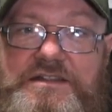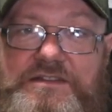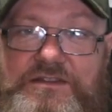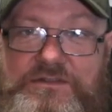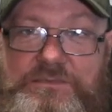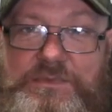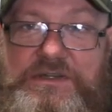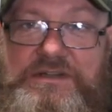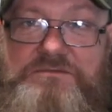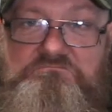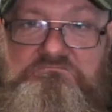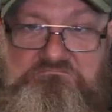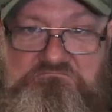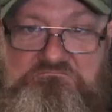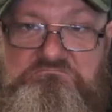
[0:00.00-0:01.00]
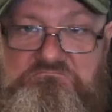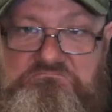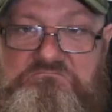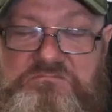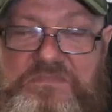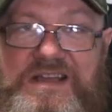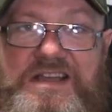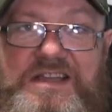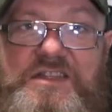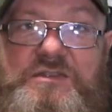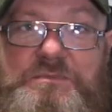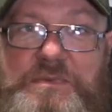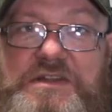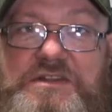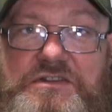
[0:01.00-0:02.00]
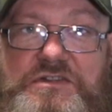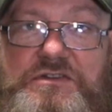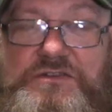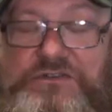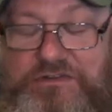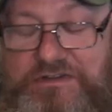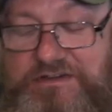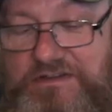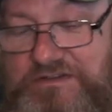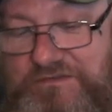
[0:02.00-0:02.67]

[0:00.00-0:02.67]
that's been good. And